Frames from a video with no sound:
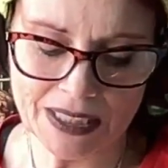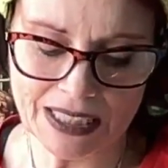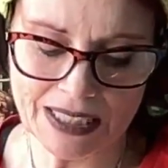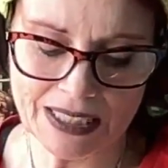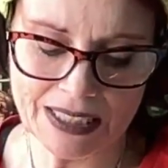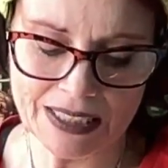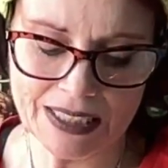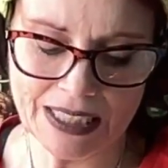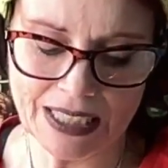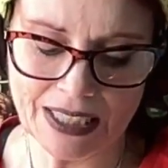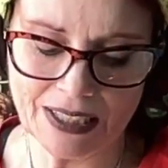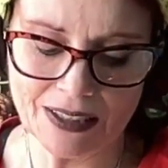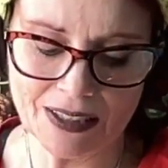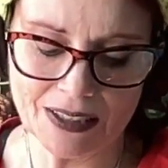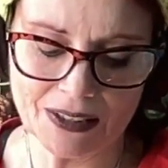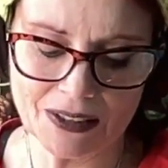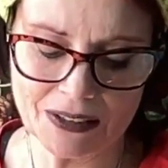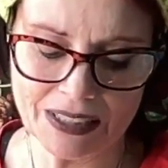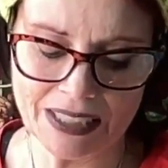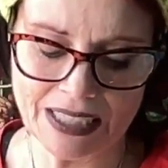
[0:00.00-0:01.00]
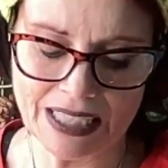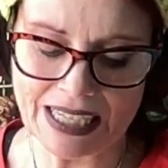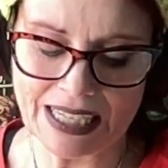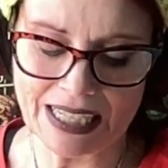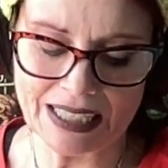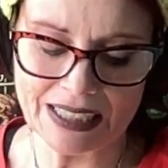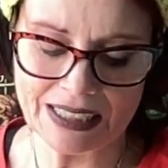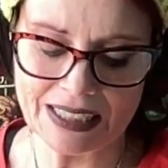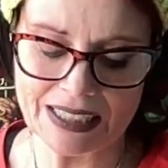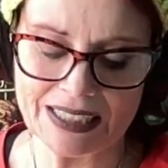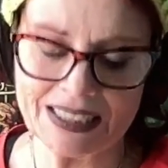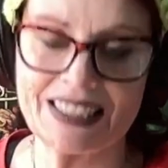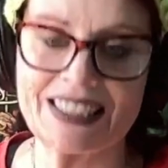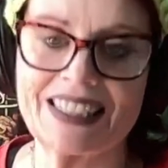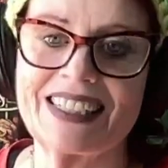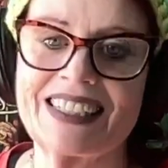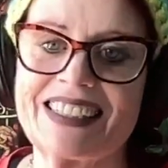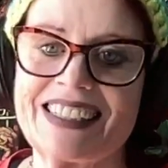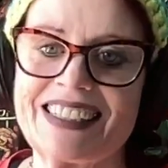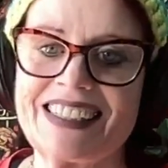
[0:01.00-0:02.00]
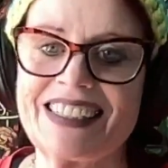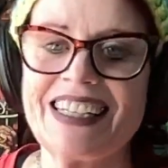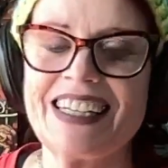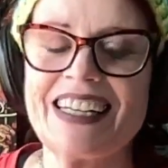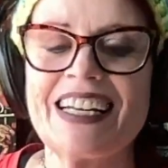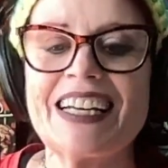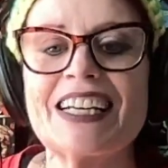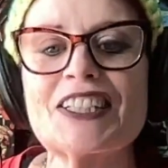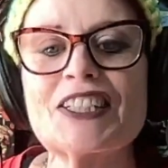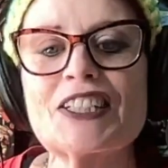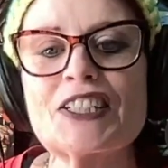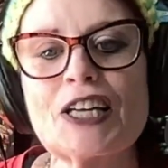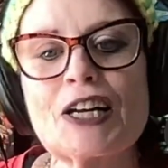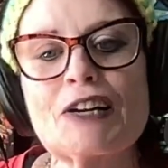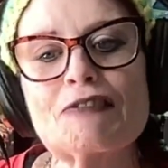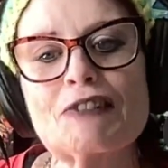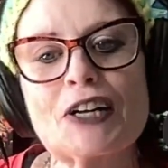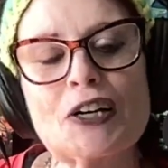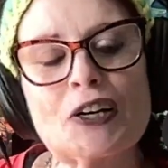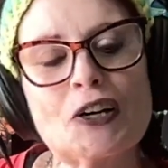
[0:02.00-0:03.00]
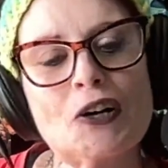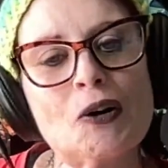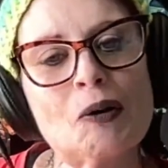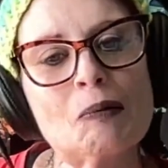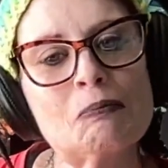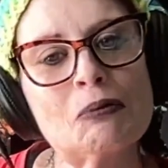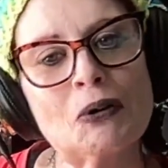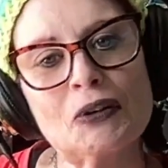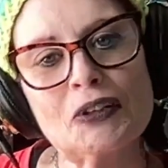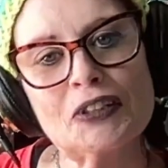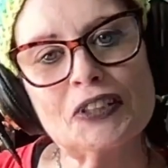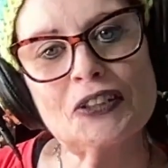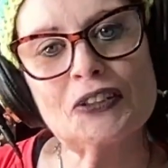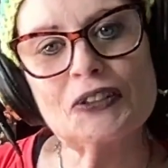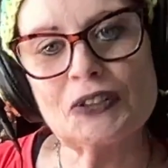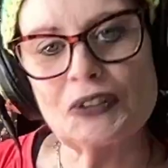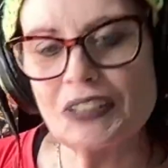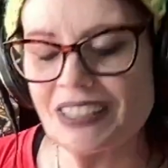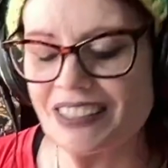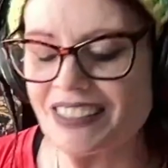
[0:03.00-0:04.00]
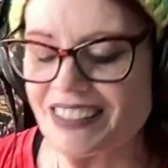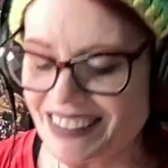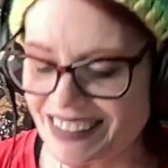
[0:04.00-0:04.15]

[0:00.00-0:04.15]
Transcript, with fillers: Tiny Tarot, yes. Yeah. Instead of like, oh, poor you.